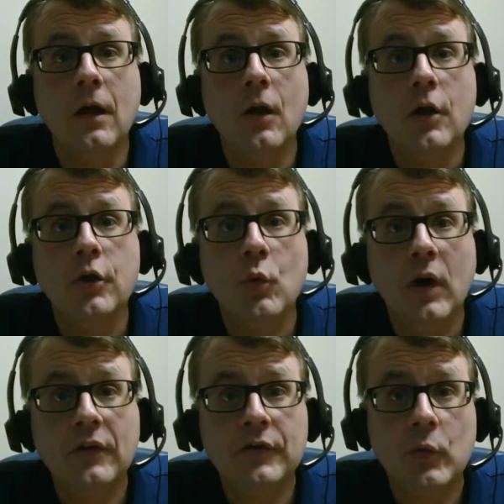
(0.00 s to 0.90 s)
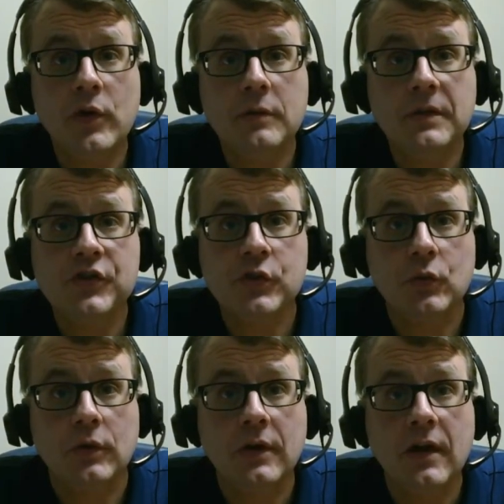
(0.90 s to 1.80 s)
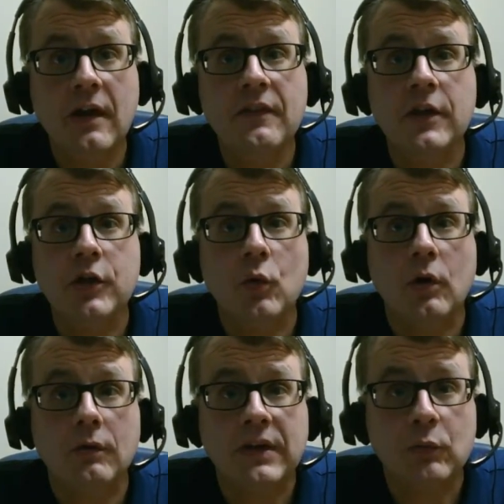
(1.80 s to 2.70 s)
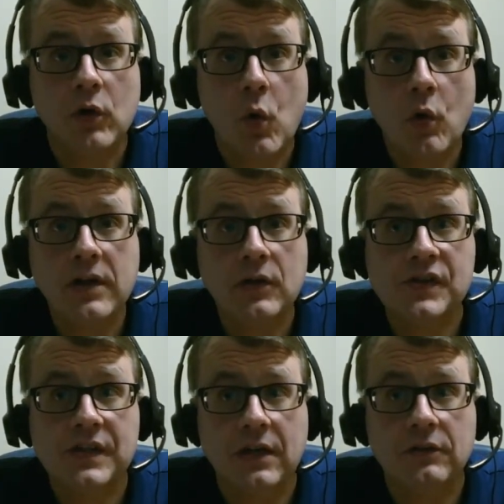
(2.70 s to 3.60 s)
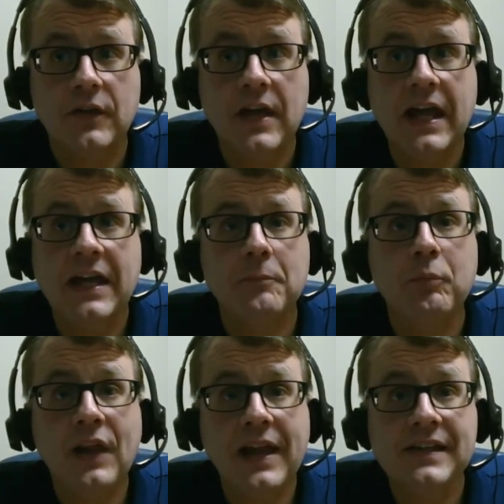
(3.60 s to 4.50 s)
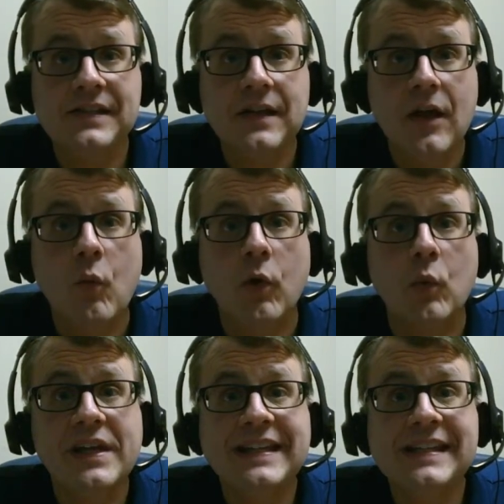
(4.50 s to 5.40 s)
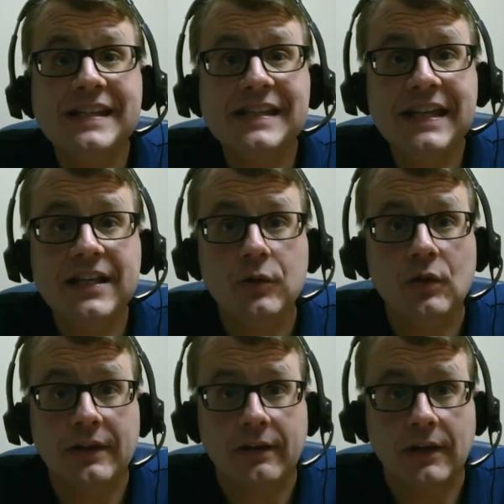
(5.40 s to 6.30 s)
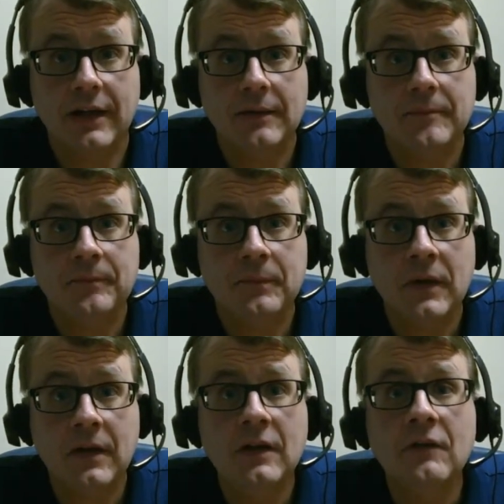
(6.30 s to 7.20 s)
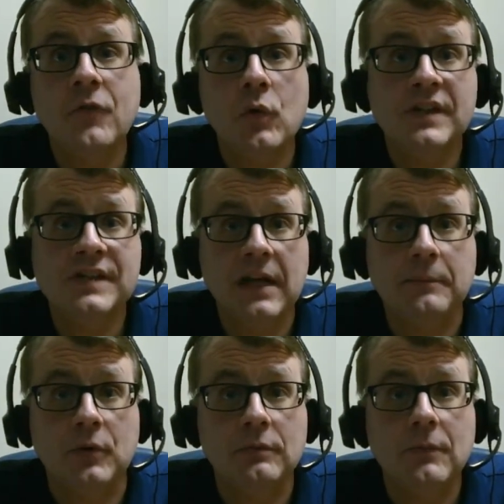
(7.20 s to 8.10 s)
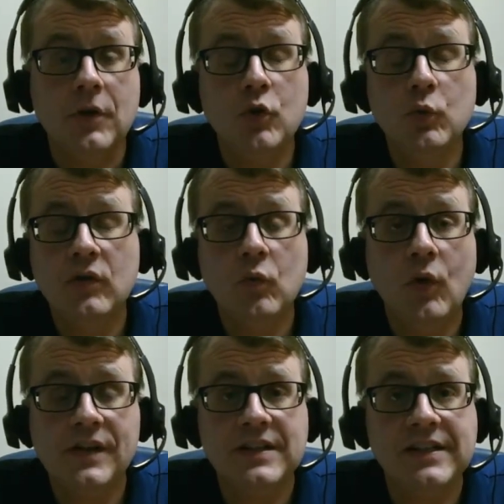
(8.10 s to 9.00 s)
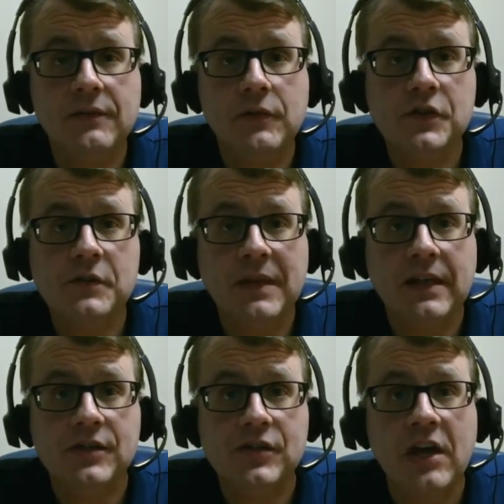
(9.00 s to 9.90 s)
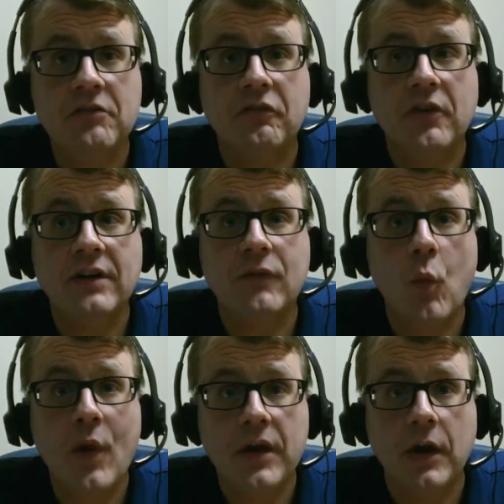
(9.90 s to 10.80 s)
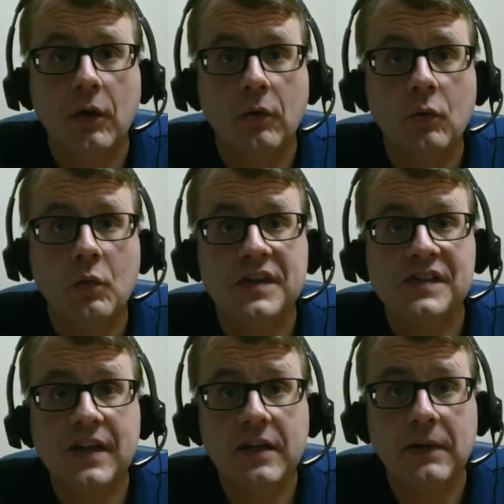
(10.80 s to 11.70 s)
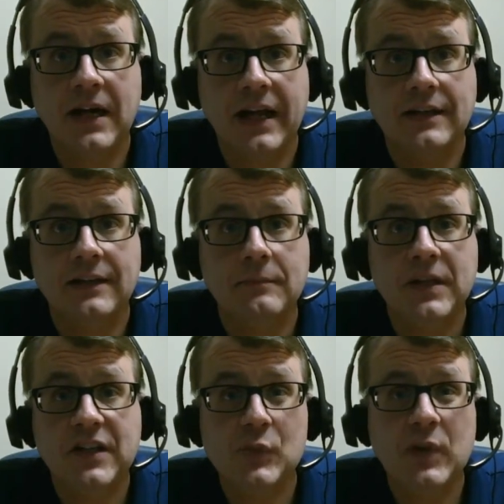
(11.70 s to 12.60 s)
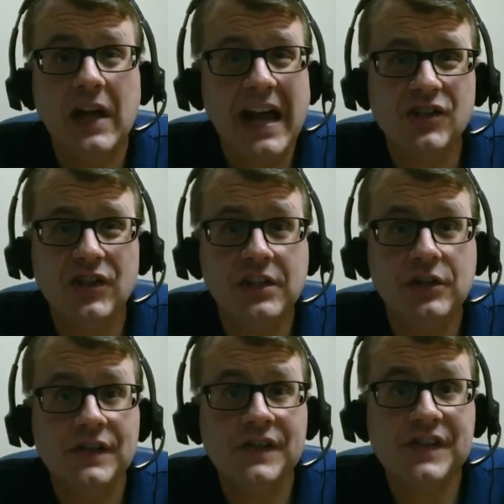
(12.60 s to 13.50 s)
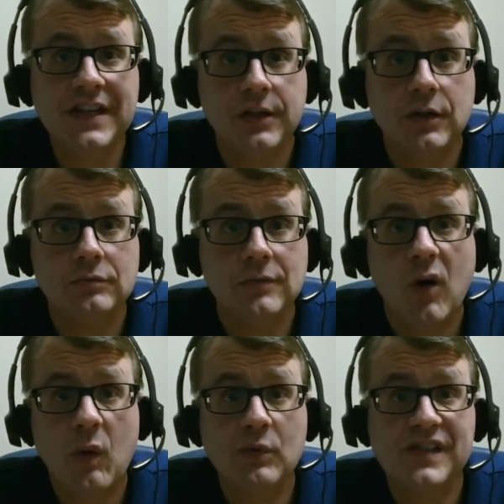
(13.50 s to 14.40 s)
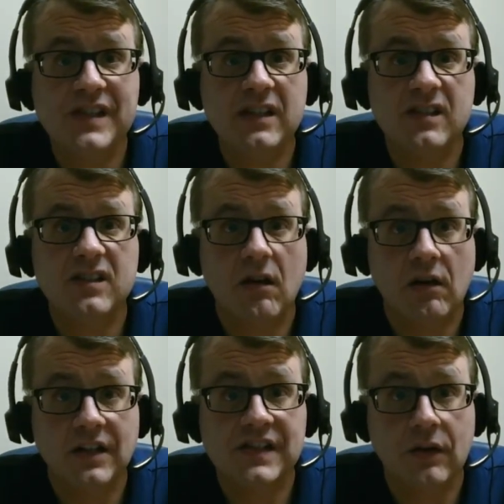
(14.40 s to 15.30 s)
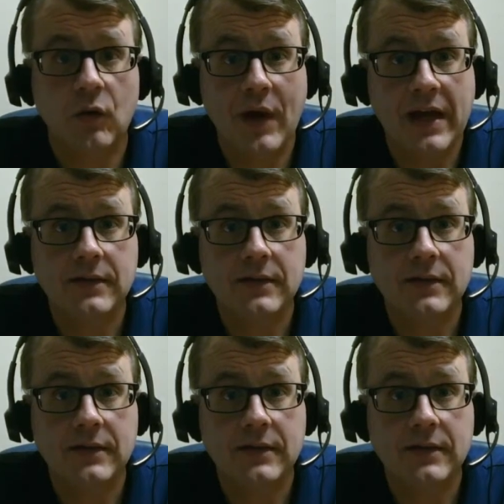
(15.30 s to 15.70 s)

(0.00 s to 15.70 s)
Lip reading: You also want to be sure that you are recording yourself in a place where we can see you clearly. For example, you wouldn't want to give your speech in front of a window with the sun behind it because we actually couldn't see you. All we would see is a dark silhouette.